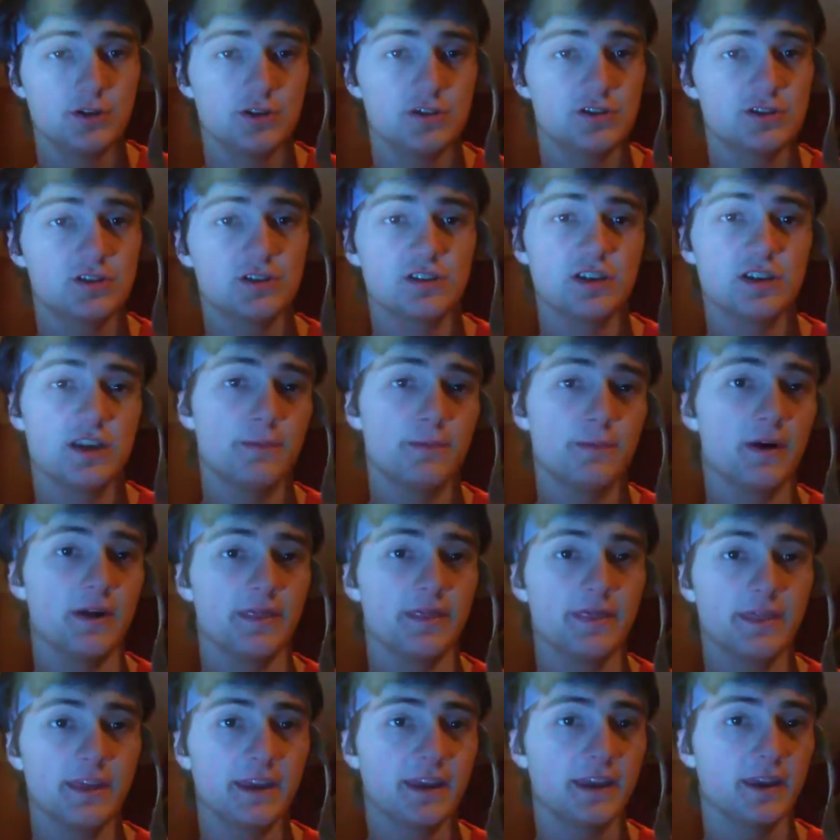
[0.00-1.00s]
you just keep
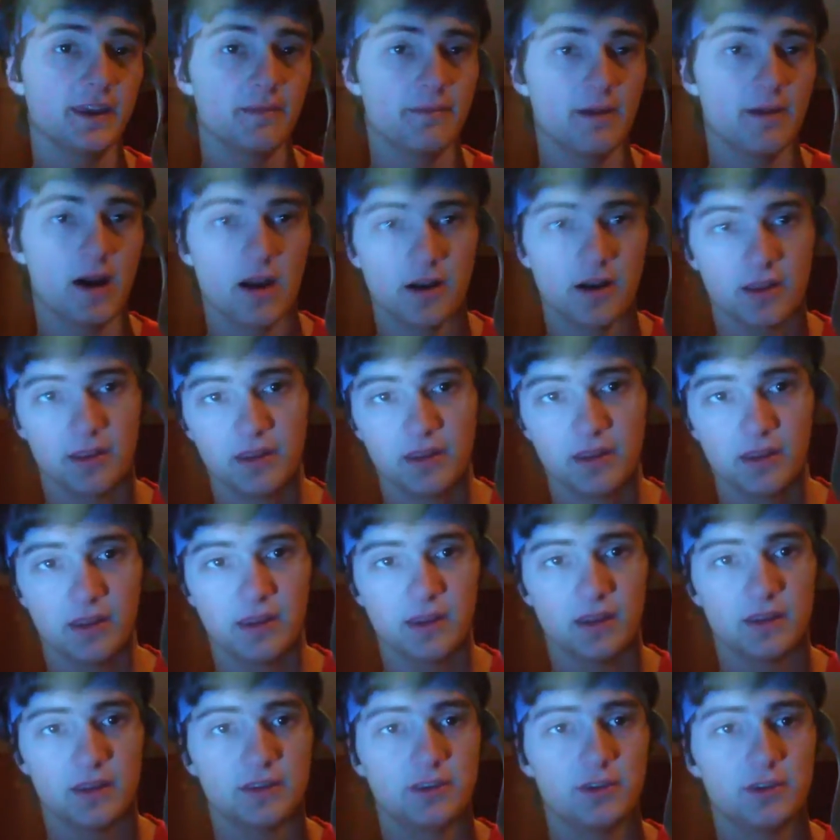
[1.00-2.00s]
on thinking about it
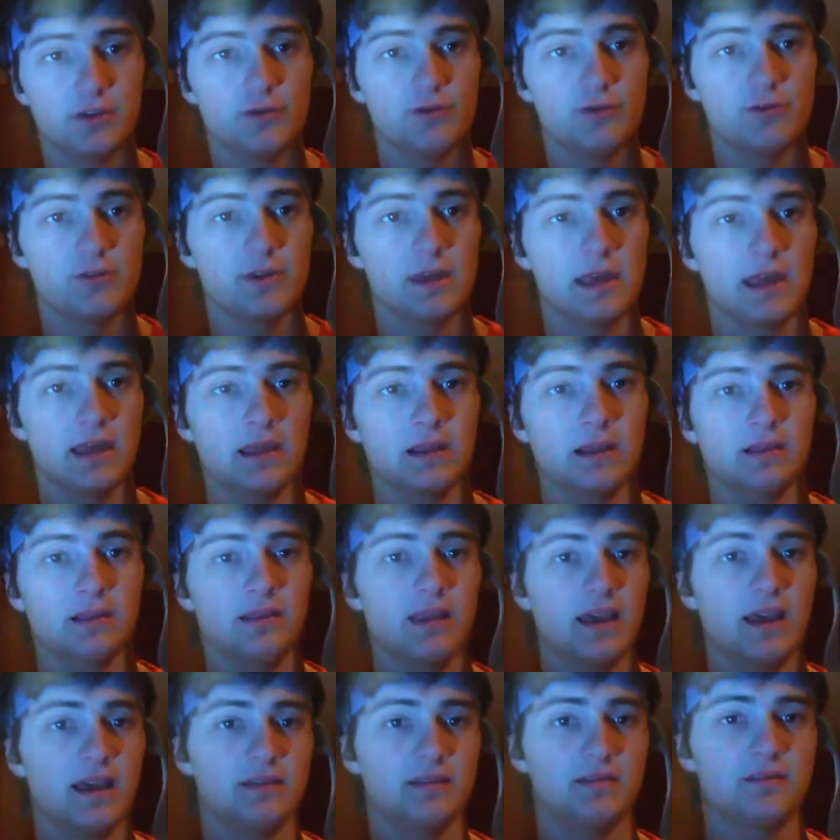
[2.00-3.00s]
until you get
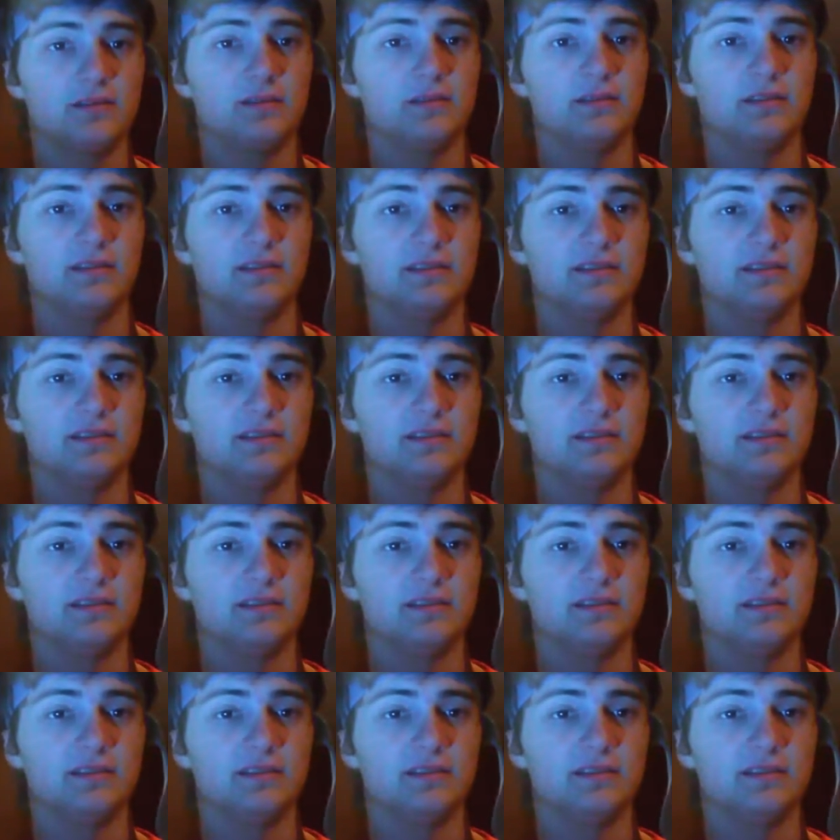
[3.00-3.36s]
less